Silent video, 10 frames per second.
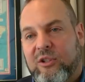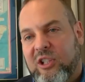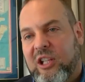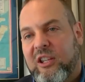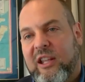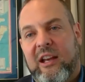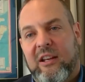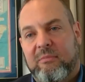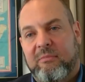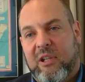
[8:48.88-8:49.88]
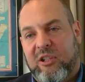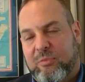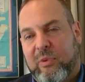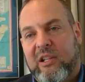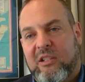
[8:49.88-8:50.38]
you're seeing that
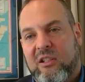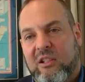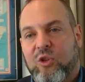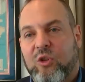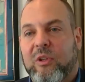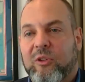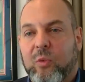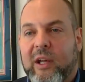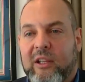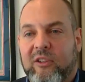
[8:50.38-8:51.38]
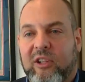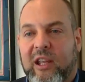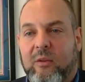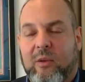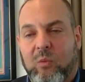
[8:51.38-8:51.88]
expressed in numerous ways.
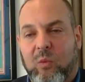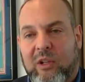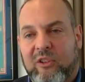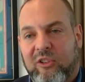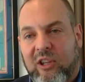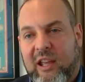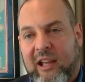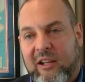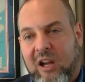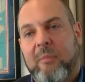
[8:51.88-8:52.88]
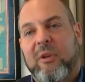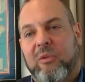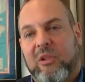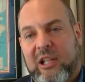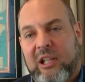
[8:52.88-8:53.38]
And once the
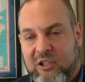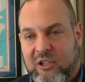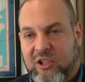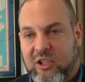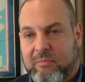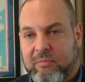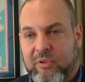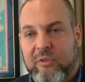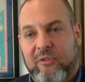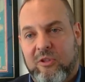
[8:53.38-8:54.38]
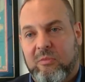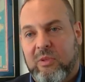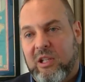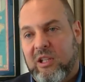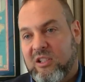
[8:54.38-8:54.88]
economic relationship proved to
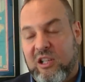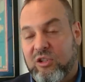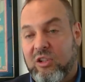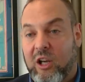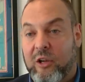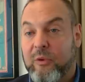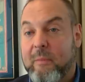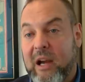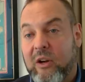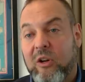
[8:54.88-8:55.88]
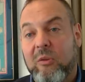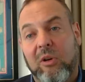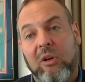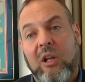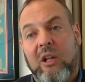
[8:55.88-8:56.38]
be essentially
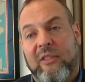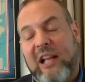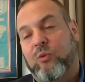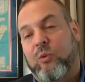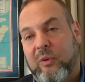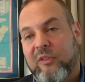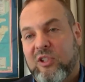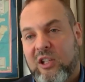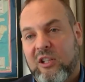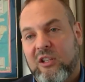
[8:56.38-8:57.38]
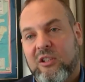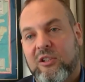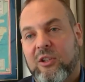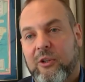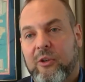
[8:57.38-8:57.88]
unrepairable, that's when we've seen the
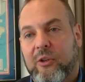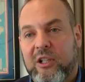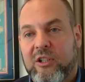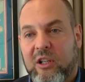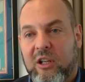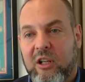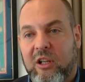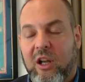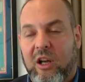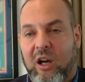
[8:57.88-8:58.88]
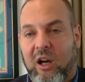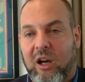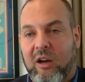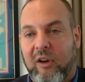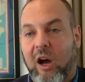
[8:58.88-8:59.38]
deterioration
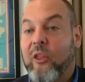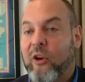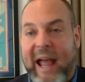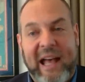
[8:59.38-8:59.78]
of other